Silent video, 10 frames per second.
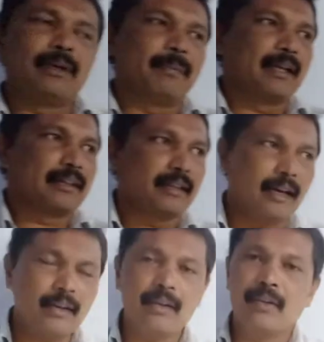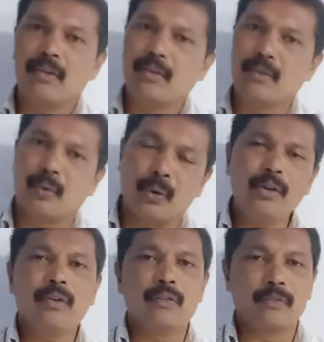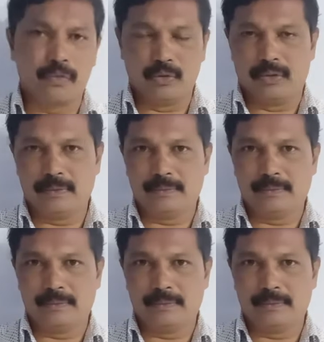prepare their own food.